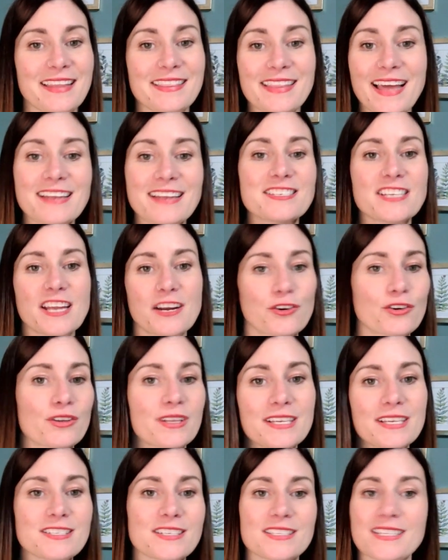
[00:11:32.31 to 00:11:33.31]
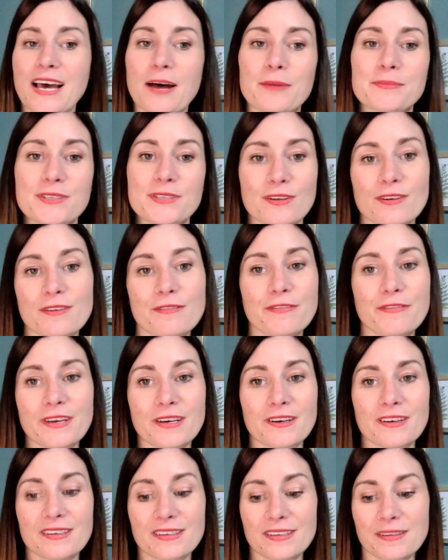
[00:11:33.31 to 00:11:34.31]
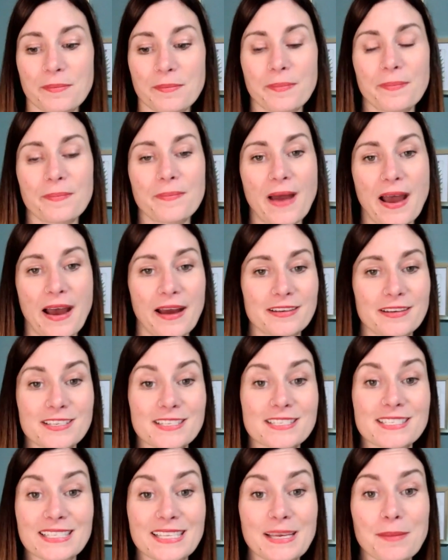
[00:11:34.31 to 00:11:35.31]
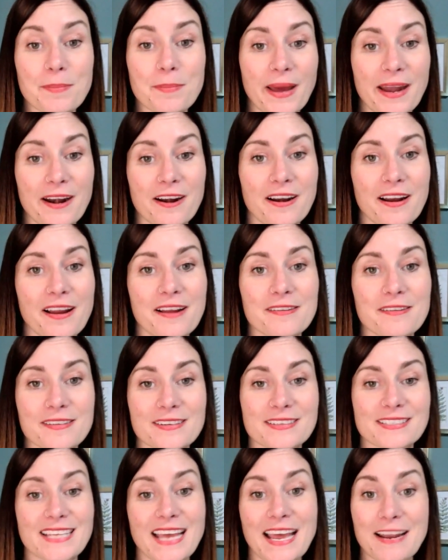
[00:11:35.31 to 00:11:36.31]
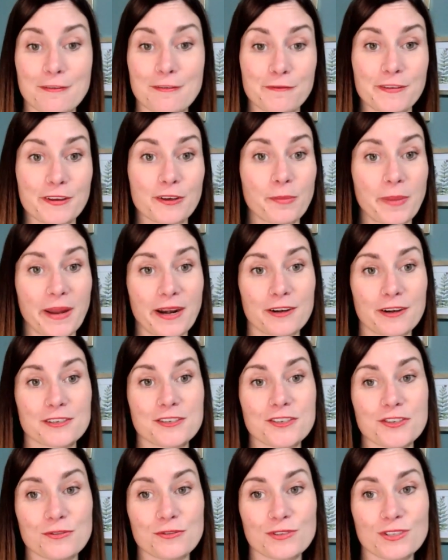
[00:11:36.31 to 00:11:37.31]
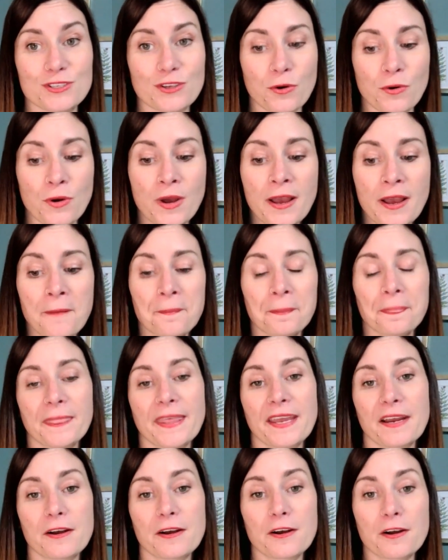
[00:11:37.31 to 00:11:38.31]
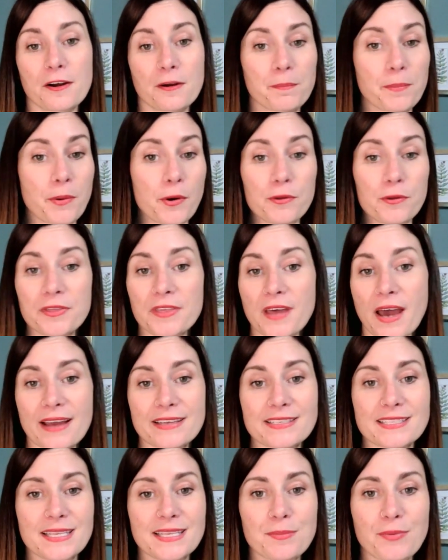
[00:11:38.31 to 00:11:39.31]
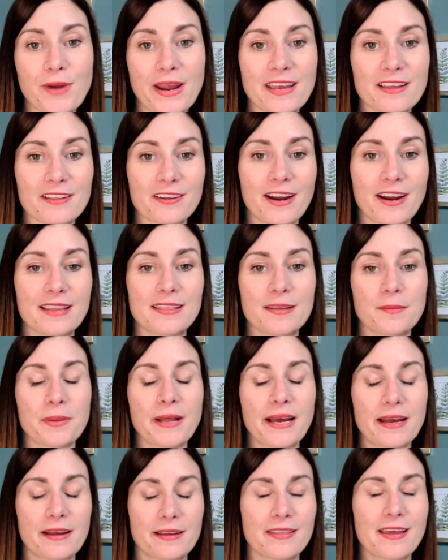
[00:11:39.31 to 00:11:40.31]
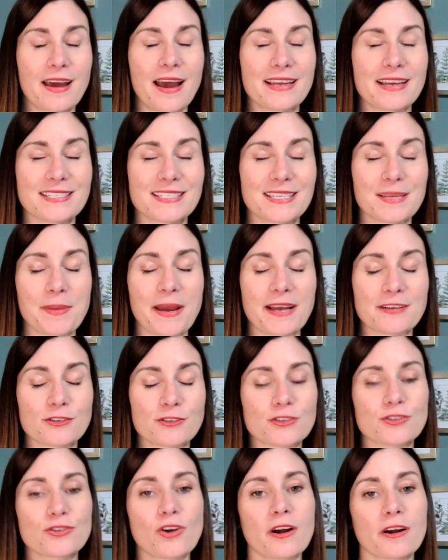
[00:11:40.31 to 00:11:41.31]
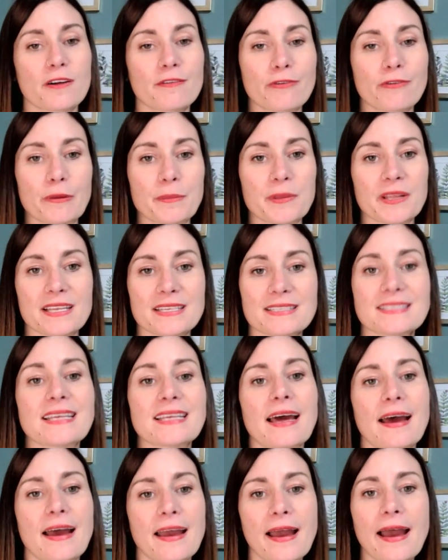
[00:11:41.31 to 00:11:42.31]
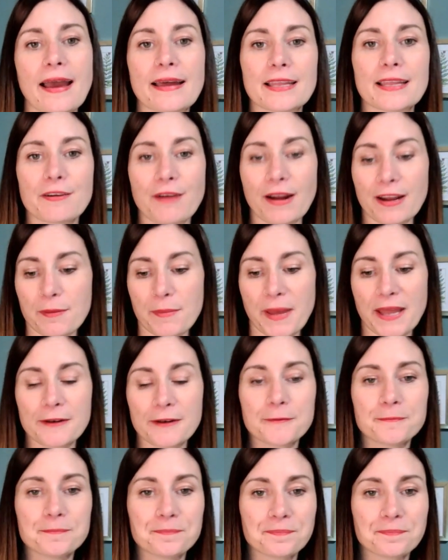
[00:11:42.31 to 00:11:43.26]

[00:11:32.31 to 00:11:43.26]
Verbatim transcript: And that generally just helps you to feel, uh, to sleep better and and feel better too. So they're both the I Sleep Regular and the, Black, the I Sleep Extra Strong are formulas that I highly recommend.